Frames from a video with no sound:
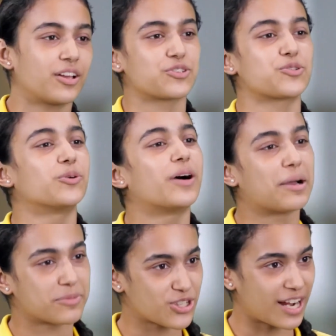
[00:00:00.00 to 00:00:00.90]
So
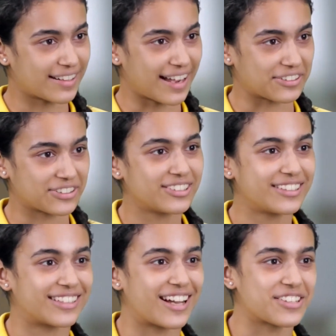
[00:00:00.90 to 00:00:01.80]
I'm a child actor,
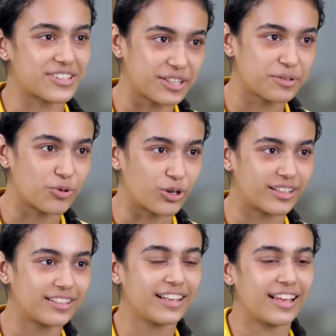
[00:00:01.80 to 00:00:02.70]
dancer and a
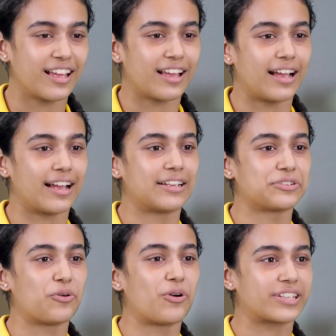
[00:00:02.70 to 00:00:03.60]
model,
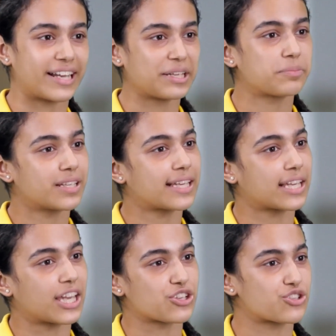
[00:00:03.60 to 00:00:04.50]
and already being
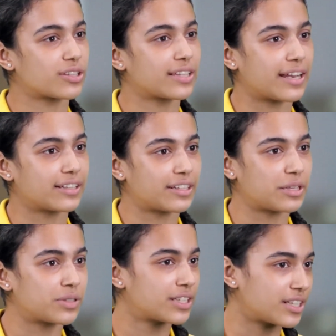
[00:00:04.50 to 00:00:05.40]
engaged in the
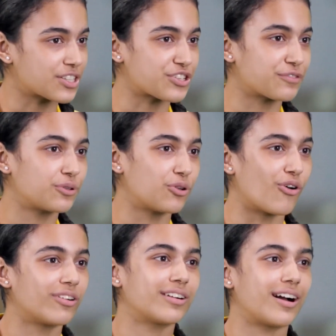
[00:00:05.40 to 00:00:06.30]
entertainment industry for
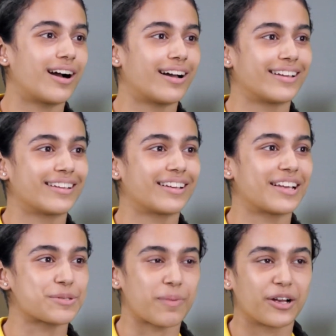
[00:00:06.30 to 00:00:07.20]
long, I
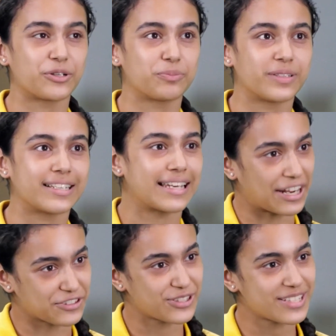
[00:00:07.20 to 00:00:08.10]
aspire to be an
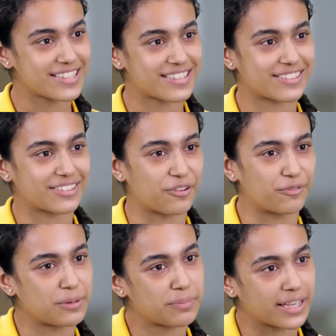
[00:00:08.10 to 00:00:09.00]
actress, a
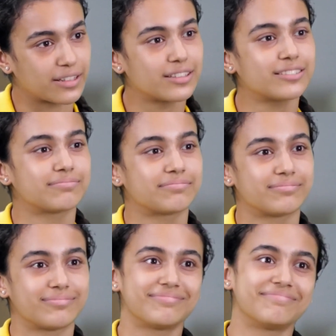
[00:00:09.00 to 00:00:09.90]
filmmaker,
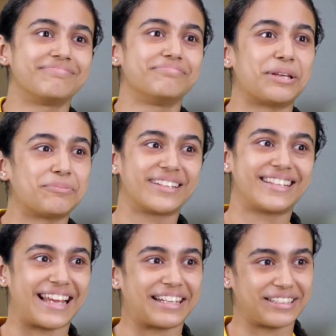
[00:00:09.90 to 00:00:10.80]
maybe a
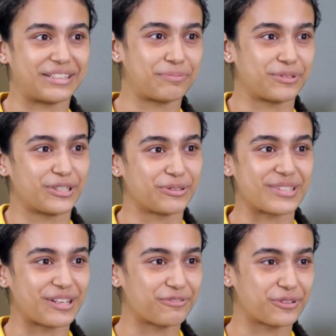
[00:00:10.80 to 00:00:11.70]
director and a
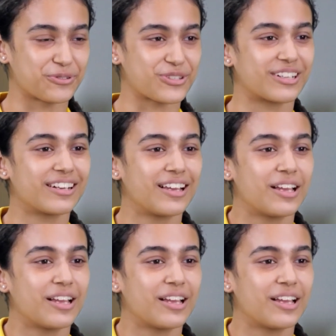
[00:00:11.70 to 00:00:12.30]
producer in future.